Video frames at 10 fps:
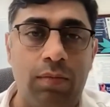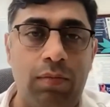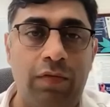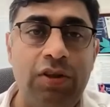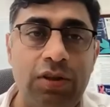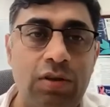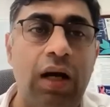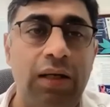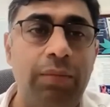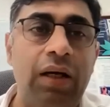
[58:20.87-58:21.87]
which is
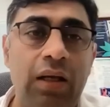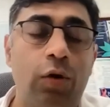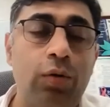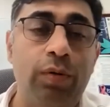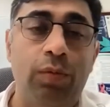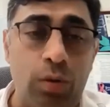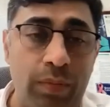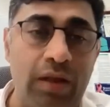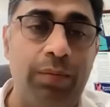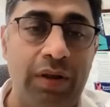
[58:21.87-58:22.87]
ultimately going to be
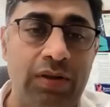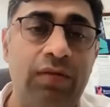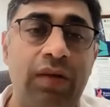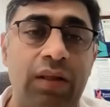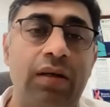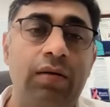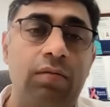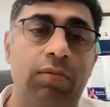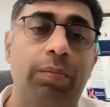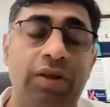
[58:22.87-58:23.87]
borne by the patient, whether
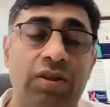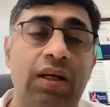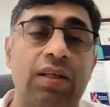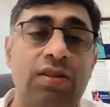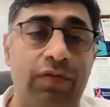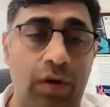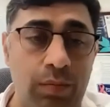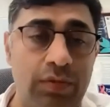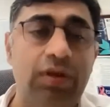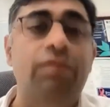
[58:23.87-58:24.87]
the patient gets it
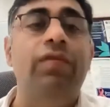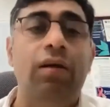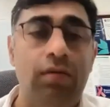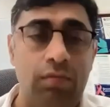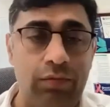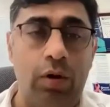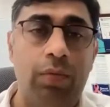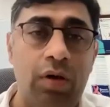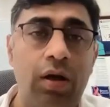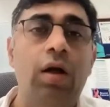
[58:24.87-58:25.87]
from somewhere,
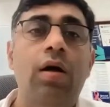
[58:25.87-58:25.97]
from a